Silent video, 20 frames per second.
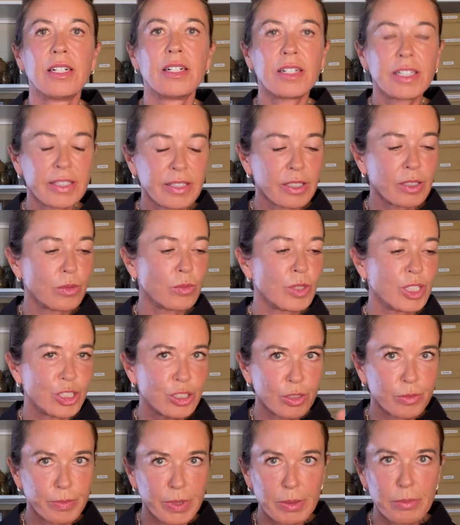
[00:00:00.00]
I think we
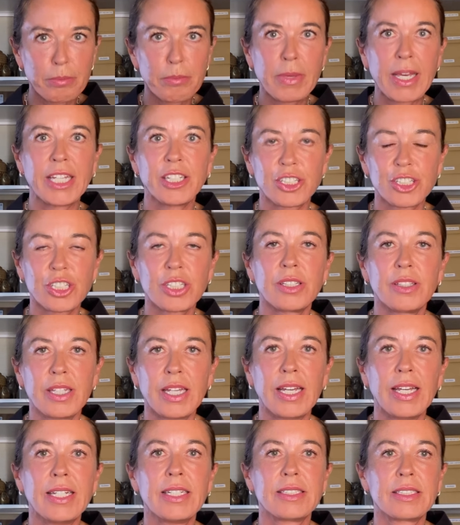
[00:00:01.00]
should be matching
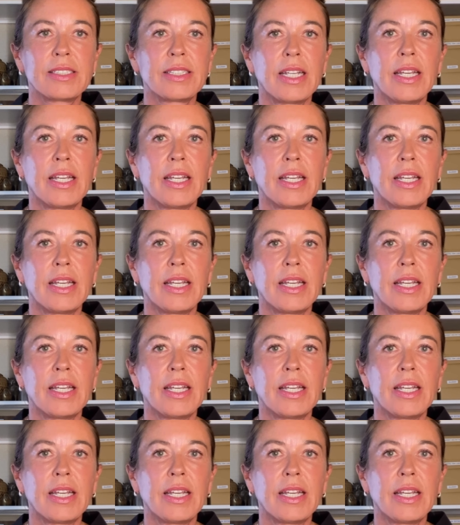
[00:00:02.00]
that,